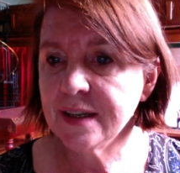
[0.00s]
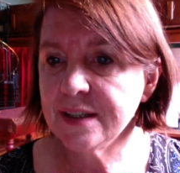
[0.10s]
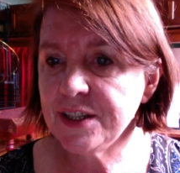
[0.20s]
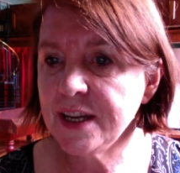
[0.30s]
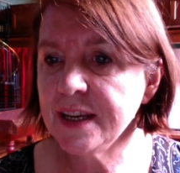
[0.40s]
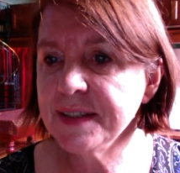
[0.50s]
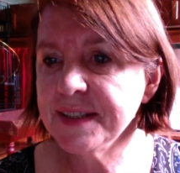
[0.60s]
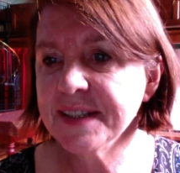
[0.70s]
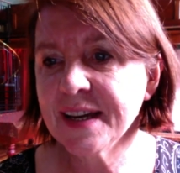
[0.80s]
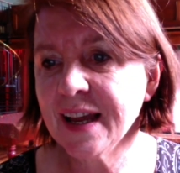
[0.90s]
Cheers
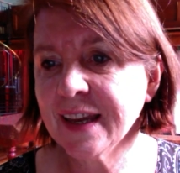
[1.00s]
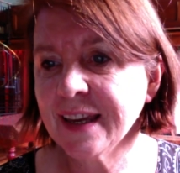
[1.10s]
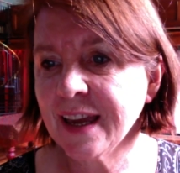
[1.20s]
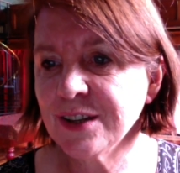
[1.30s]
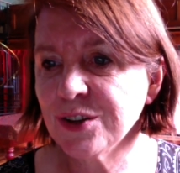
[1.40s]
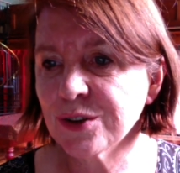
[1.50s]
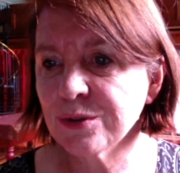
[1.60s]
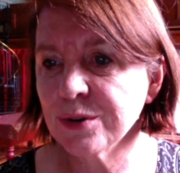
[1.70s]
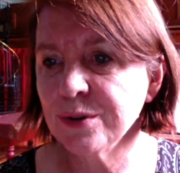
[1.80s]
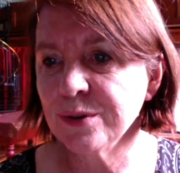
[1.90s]
to Darling and her
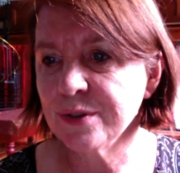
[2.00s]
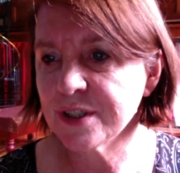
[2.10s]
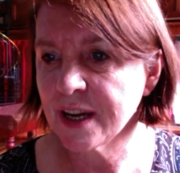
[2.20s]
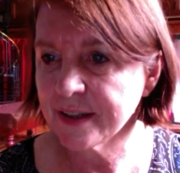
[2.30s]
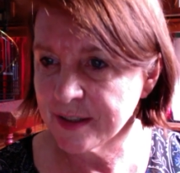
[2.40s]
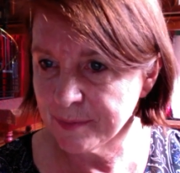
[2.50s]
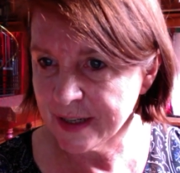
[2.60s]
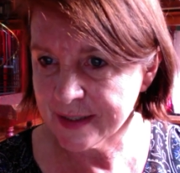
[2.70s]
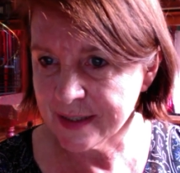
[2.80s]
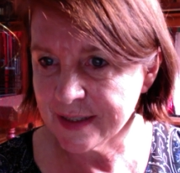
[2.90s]
crew, shouted
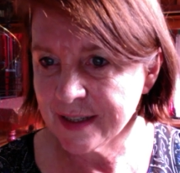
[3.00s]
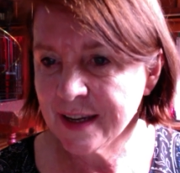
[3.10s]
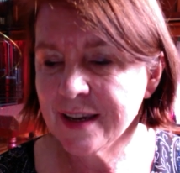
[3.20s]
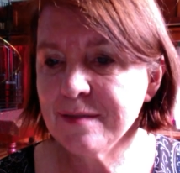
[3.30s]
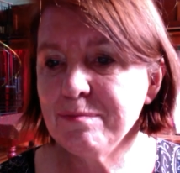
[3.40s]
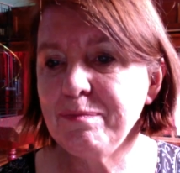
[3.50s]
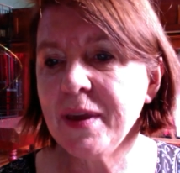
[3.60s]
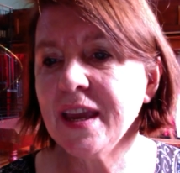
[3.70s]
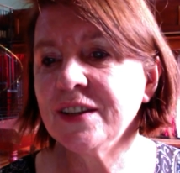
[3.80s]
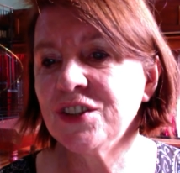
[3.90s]
Blizzard.
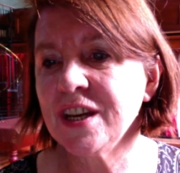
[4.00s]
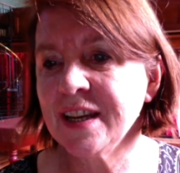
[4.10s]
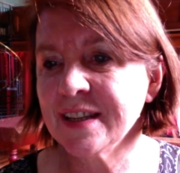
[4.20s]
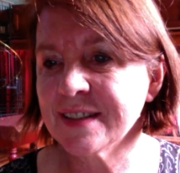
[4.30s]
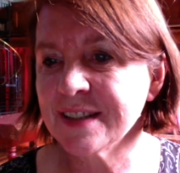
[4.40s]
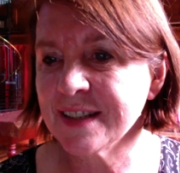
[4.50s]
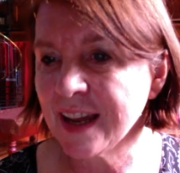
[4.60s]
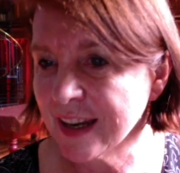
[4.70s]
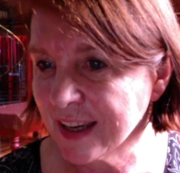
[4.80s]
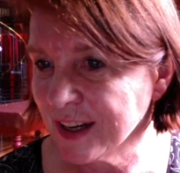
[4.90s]
Big cheers to
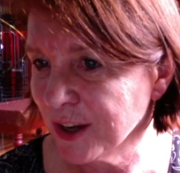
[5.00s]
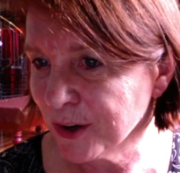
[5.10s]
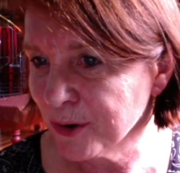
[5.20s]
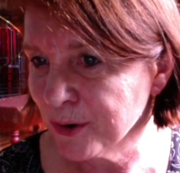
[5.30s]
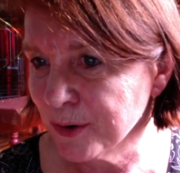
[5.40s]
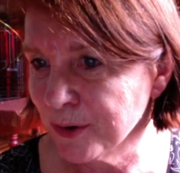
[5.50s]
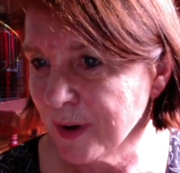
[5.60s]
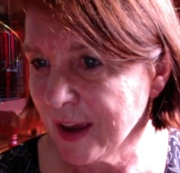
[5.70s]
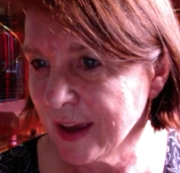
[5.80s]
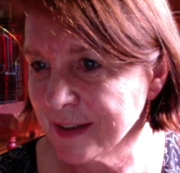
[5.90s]
Darling and her crew,
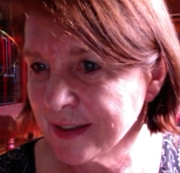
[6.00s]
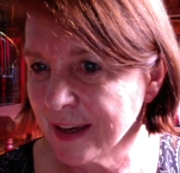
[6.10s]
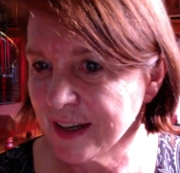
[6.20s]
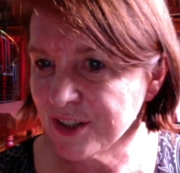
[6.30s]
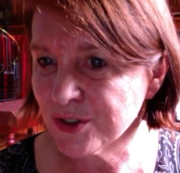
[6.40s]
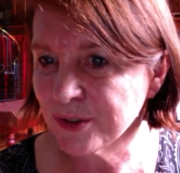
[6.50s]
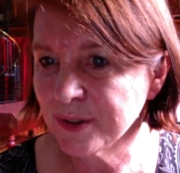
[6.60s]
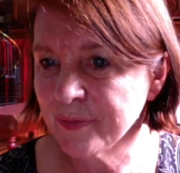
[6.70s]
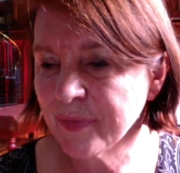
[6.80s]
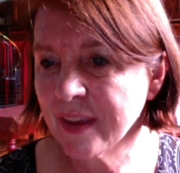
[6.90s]
added Angel.
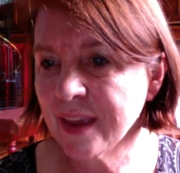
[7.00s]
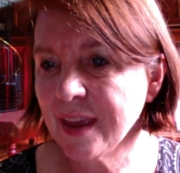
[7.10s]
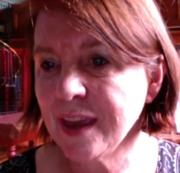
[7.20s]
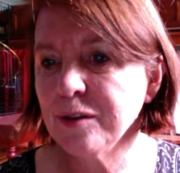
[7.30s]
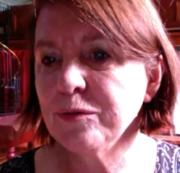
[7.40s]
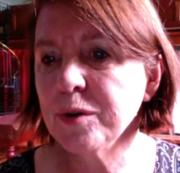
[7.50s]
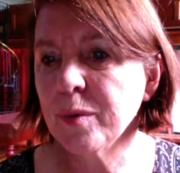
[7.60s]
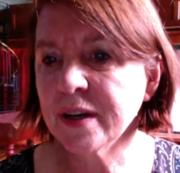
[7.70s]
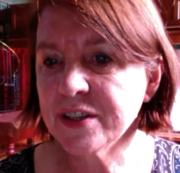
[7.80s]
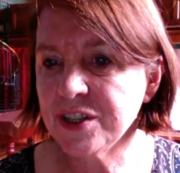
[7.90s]

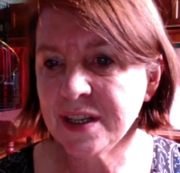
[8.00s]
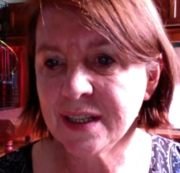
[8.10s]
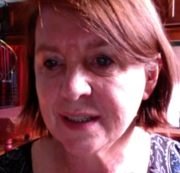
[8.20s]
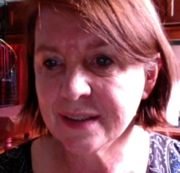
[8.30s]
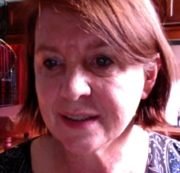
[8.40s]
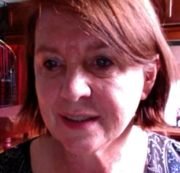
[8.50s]
Everyone cheered.